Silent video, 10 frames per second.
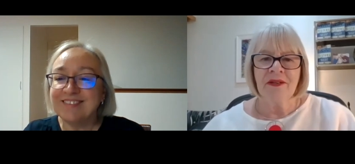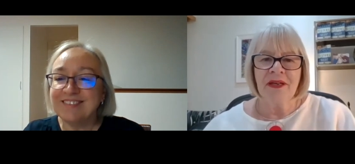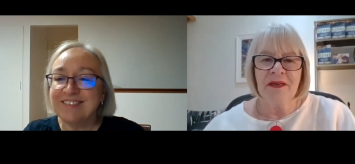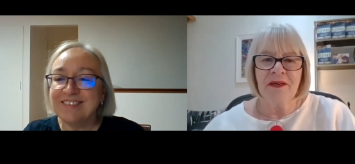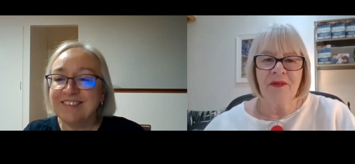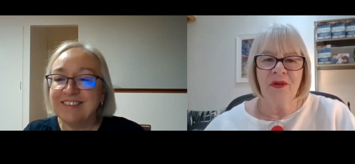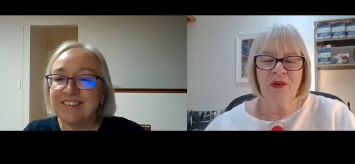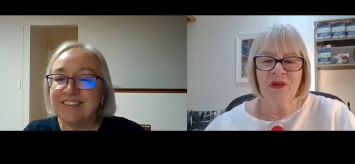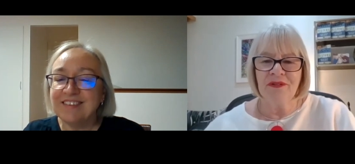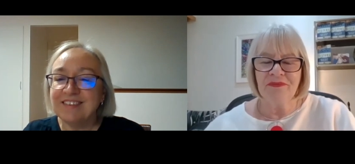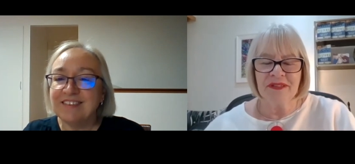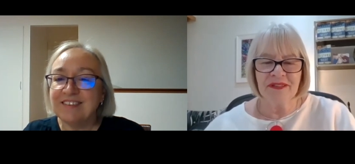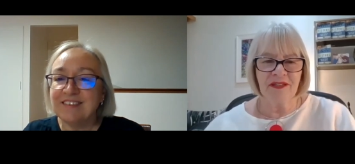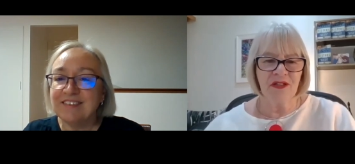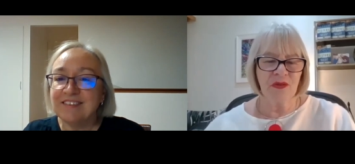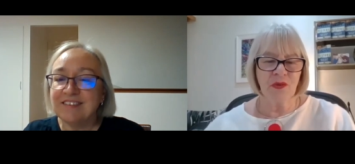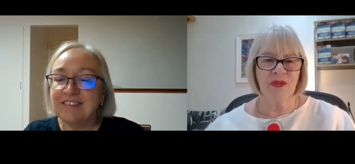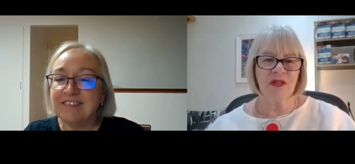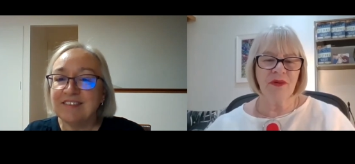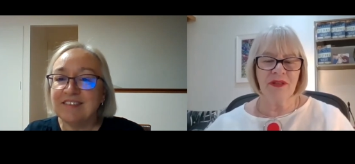Speaker 1: uh, her son and
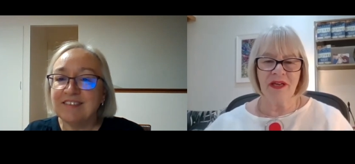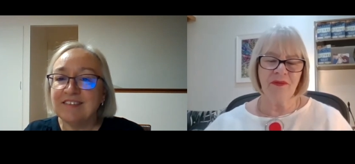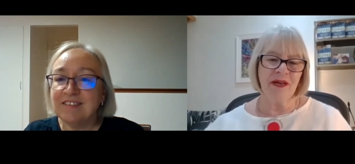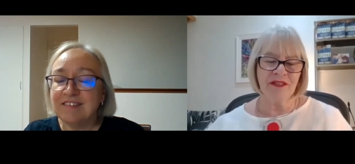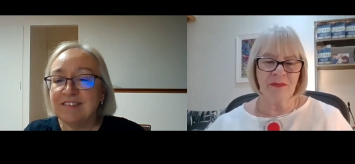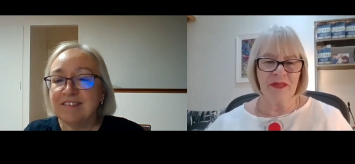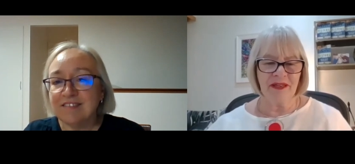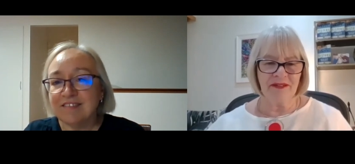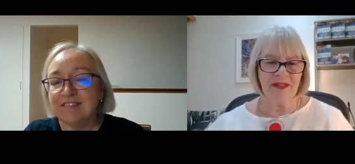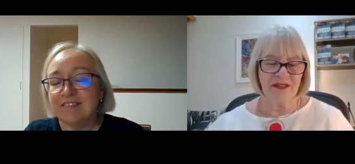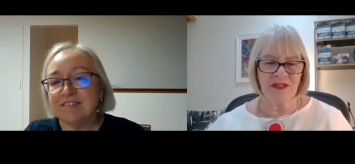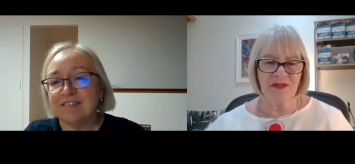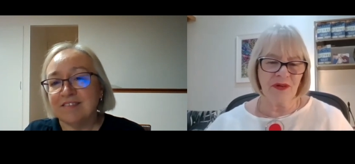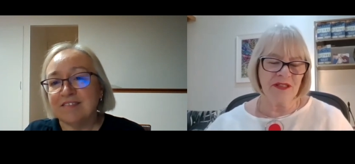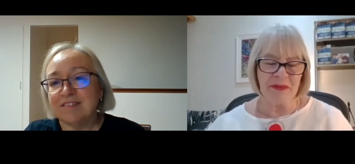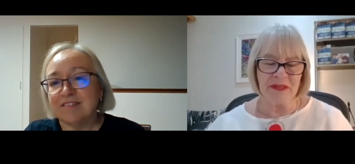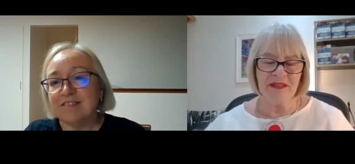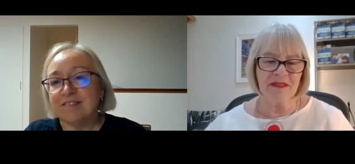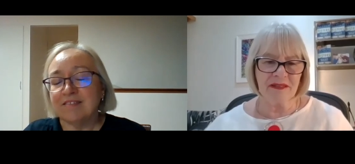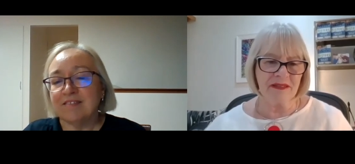daughter, when they write to me, they, they just write to me,
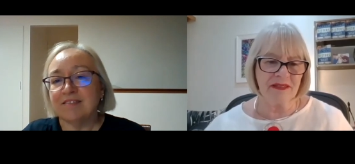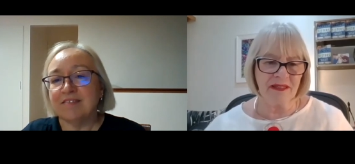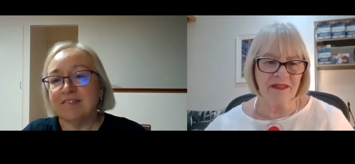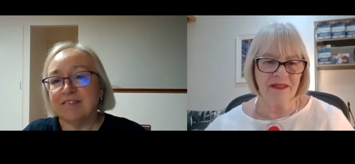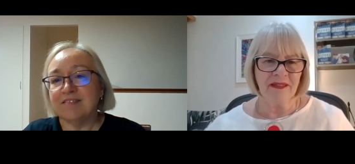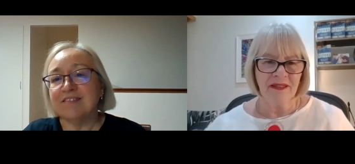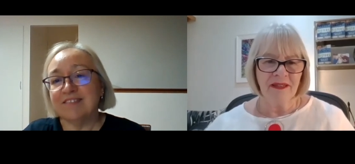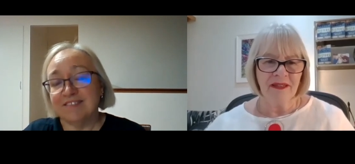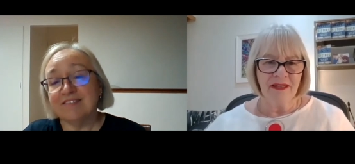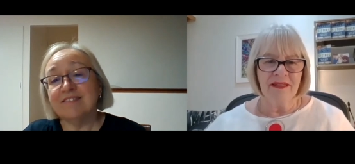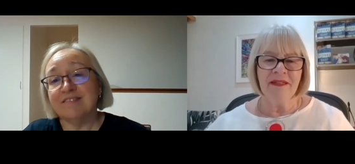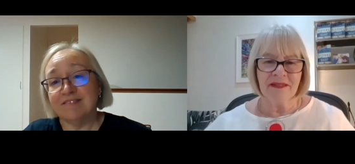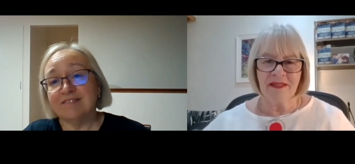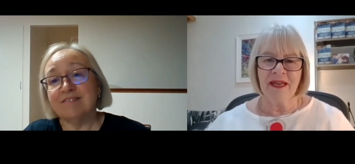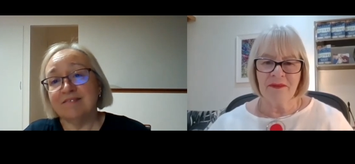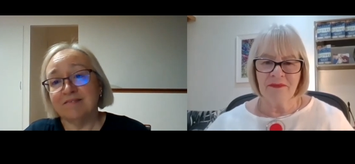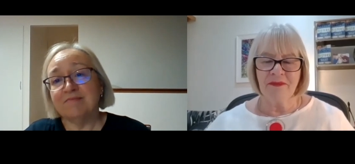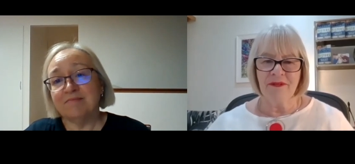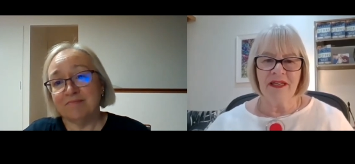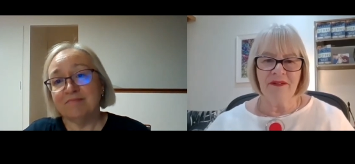Dear sister, yes, I am
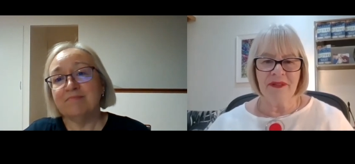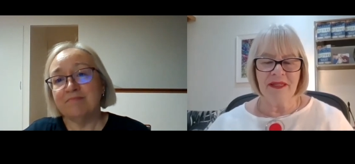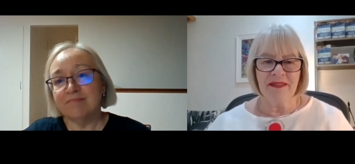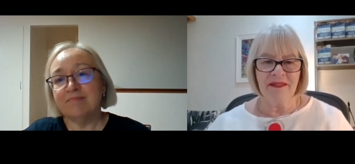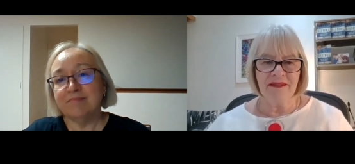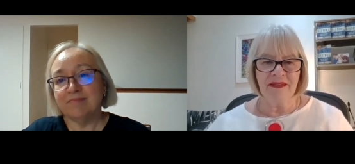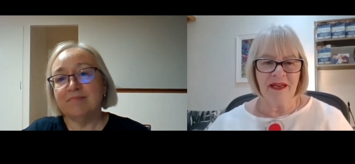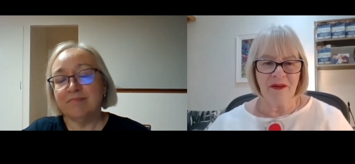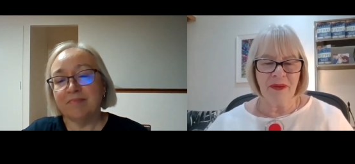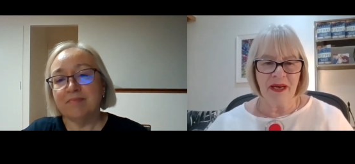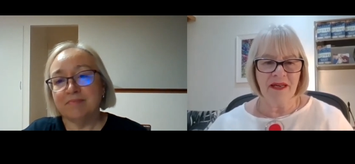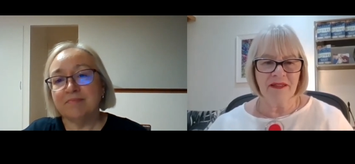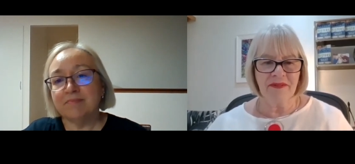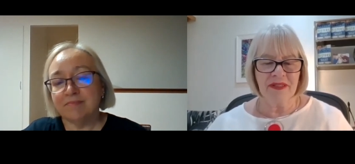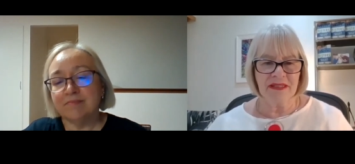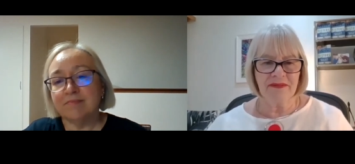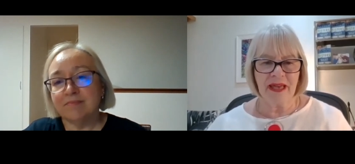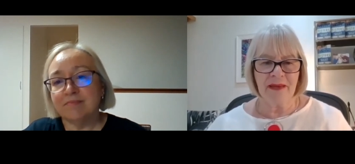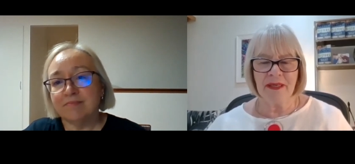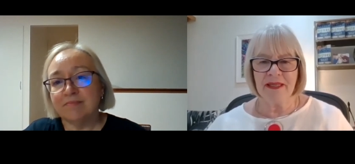really, really now part of these
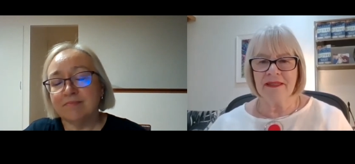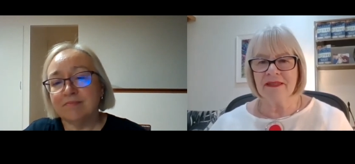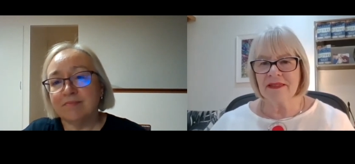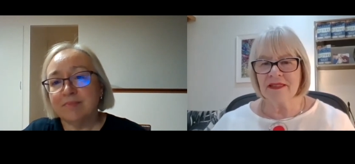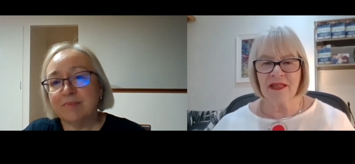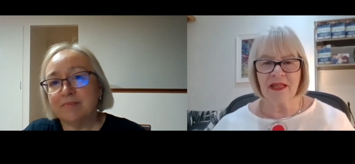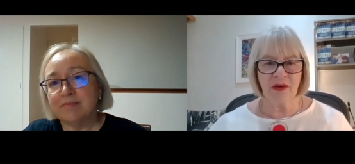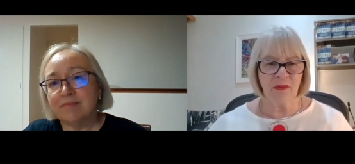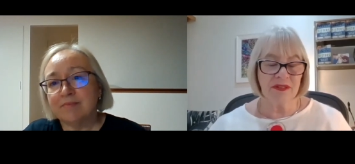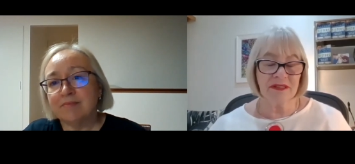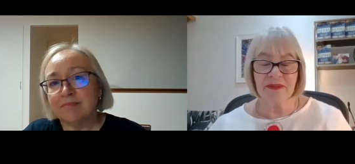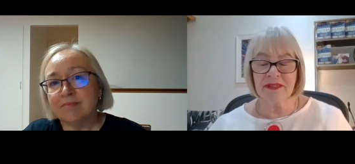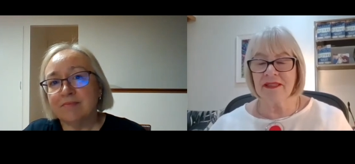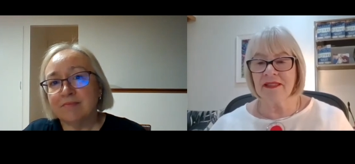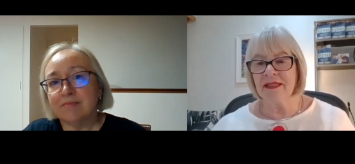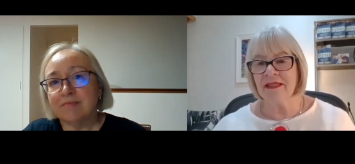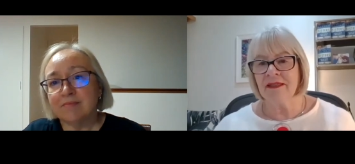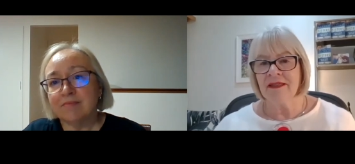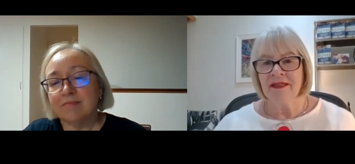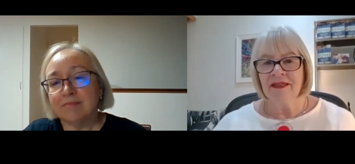families, just like I was with Lale.
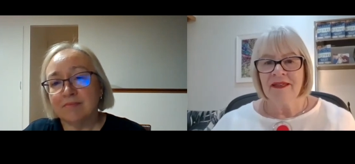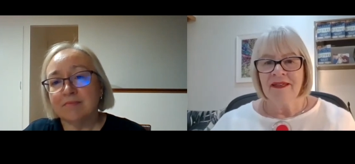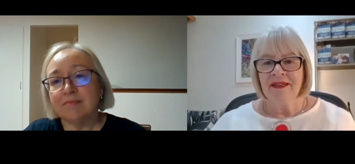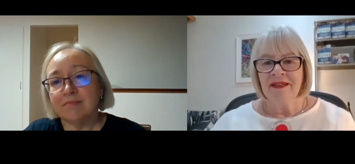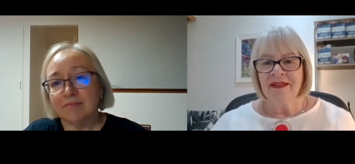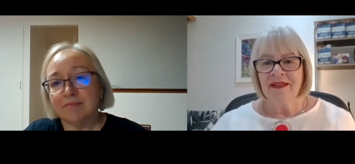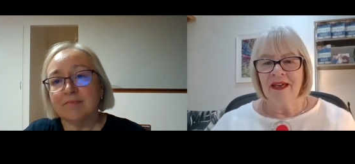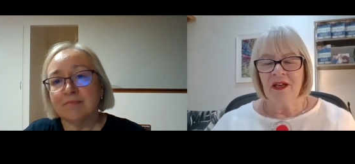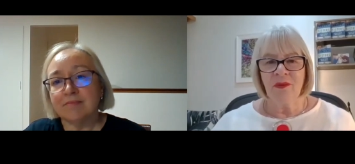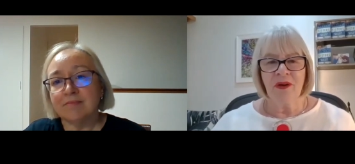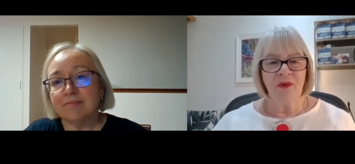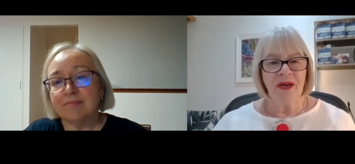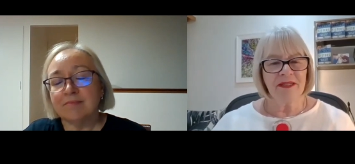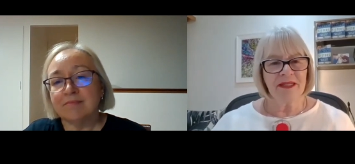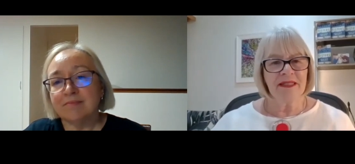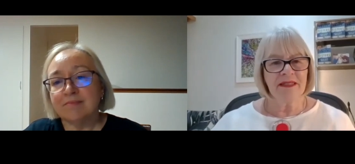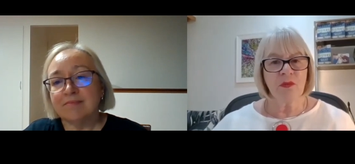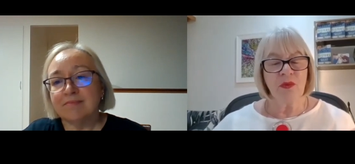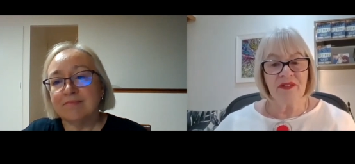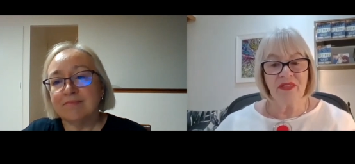How do I write it? Here's the
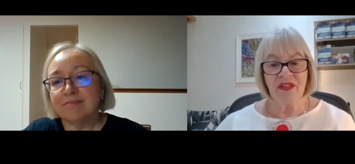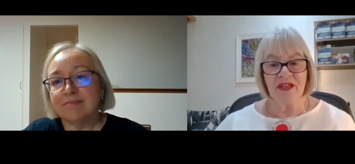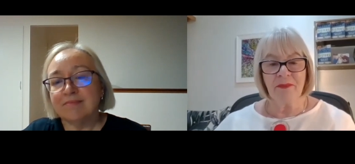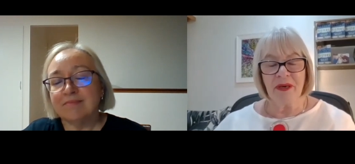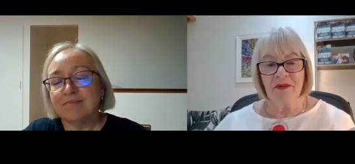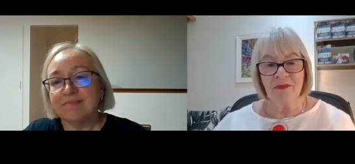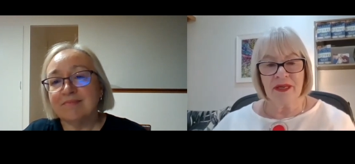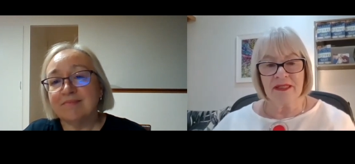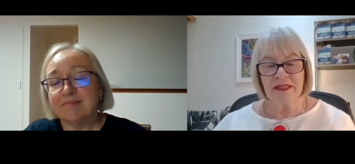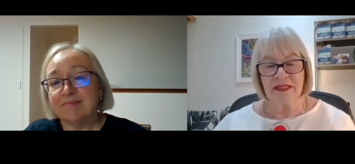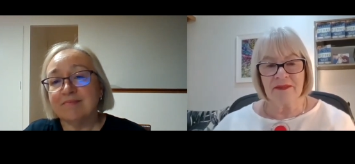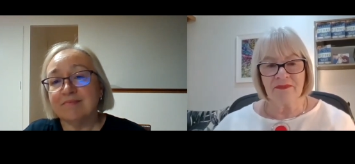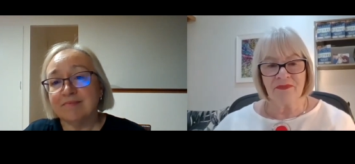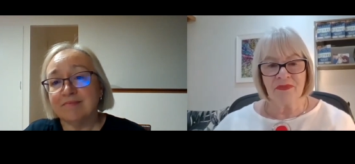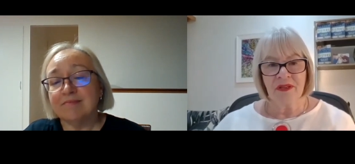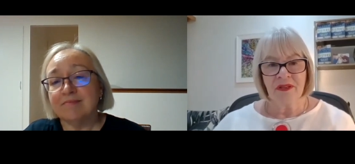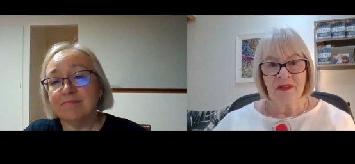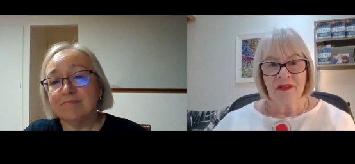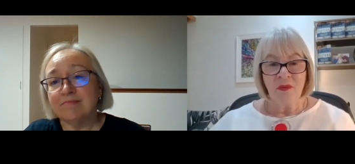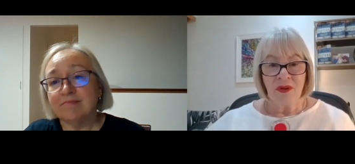weird thing about writing.
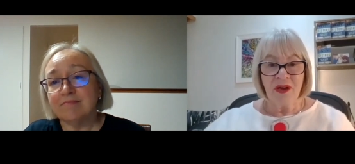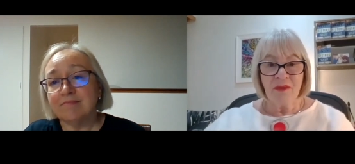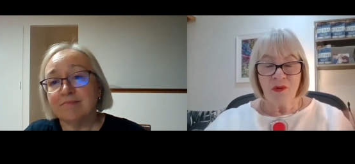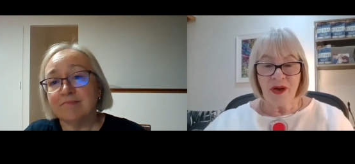When I'm